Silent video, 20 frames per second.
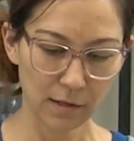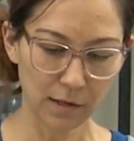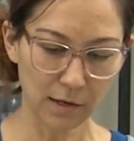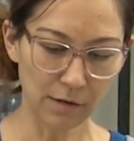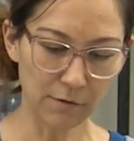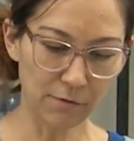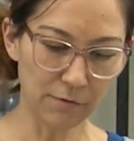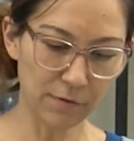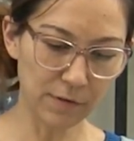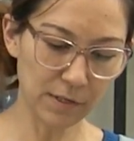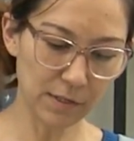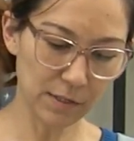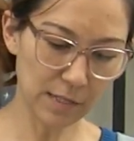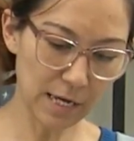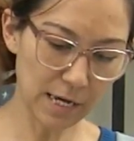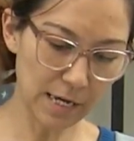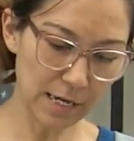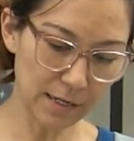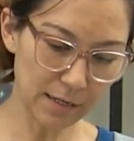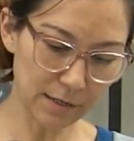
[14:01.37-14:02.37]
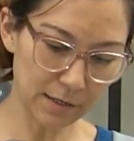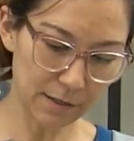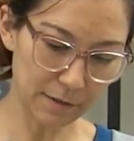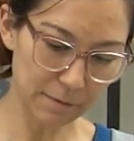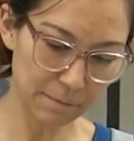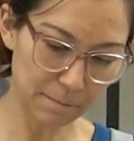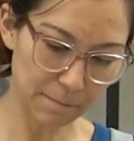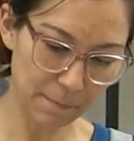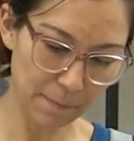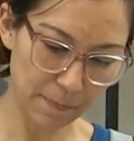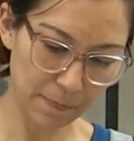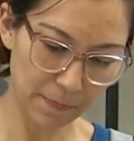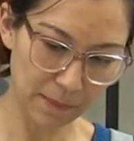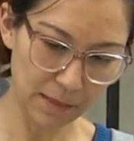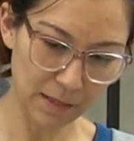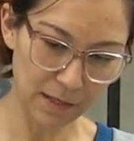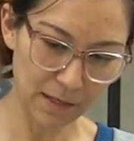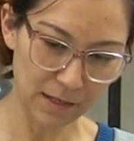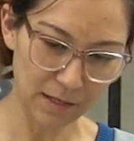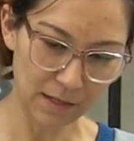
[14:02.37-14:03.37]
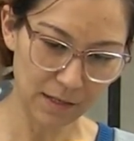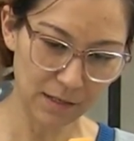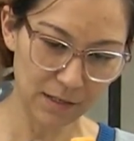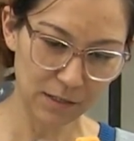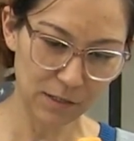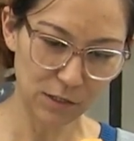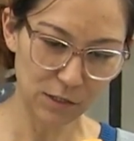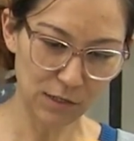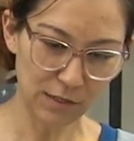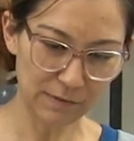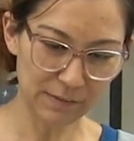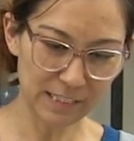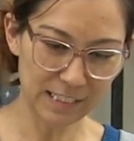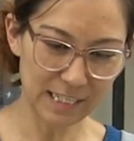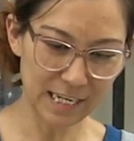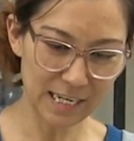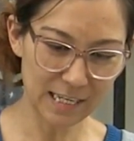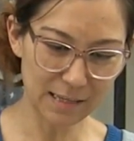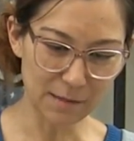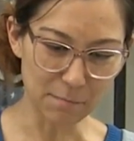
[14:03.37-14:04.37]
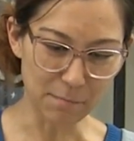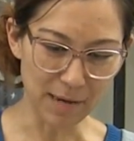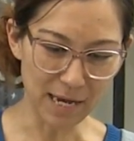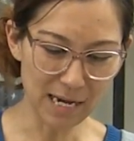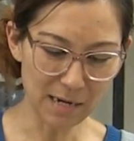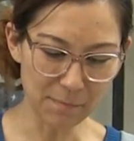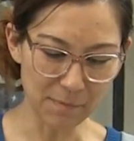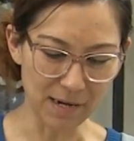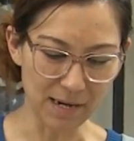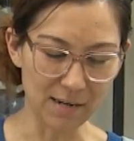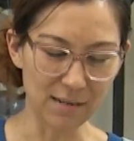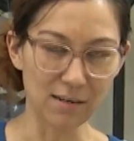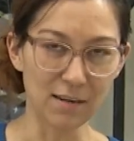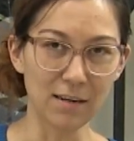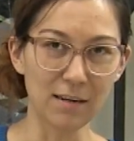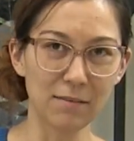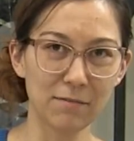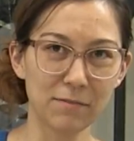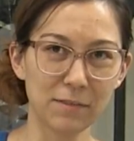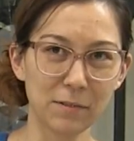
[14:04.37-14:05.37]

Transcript: I feel like you have to take the backpack off